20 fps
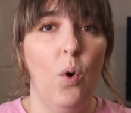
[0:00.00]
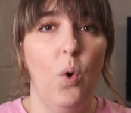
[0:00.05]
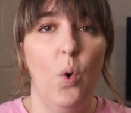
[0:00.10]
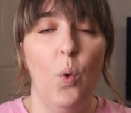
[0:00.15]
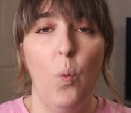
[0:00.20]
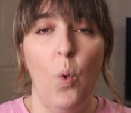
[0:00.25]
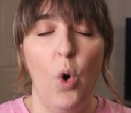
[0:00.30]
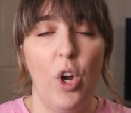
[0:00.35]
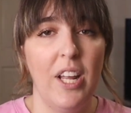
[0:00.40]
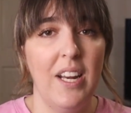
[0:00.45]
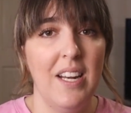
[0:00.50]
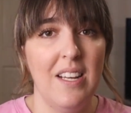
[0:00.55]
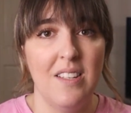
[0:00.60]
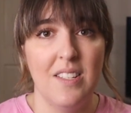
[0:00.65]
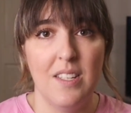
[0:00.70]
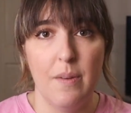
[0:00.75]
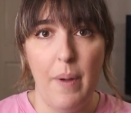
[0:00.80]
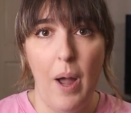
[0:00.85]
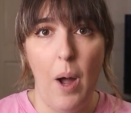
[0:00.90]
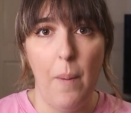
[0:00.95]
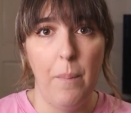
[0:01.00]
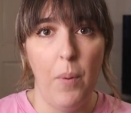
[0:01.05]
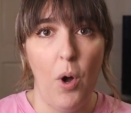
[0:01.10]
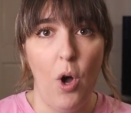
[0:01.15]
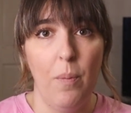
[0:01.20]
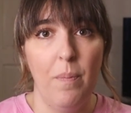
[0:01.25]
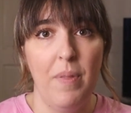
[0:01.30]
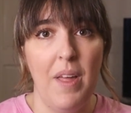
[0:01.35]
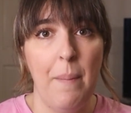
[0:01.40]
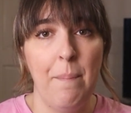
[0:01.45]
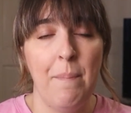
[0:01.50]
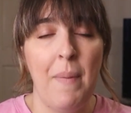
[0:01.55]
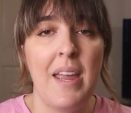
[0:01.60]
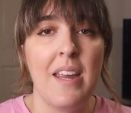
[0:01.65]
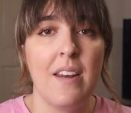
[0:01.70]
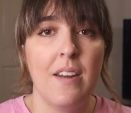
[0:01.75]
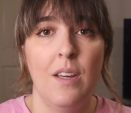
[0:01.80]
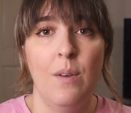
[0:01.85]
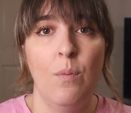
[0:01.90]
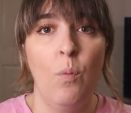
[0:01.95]
or what it is about Bob that
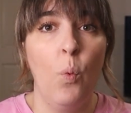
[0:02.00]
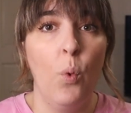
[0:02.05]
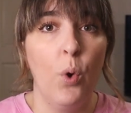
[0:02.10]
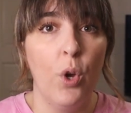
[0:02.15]
made him